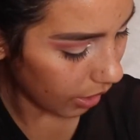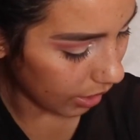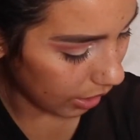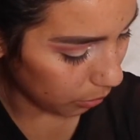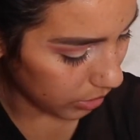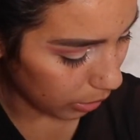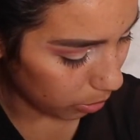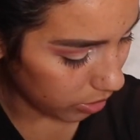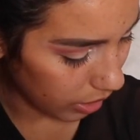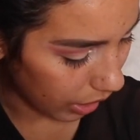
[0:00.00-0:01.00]
And I was
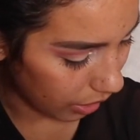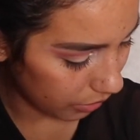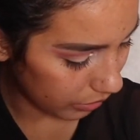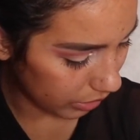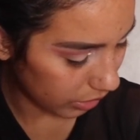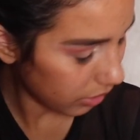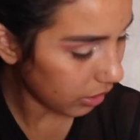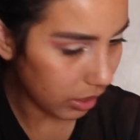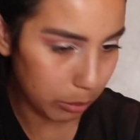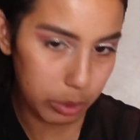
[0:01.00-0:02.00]
able to have her
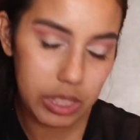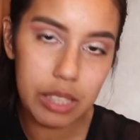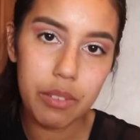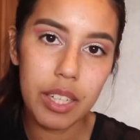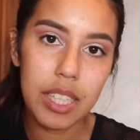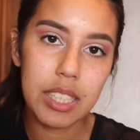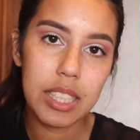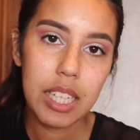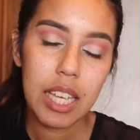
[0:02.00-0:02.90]
completely fine.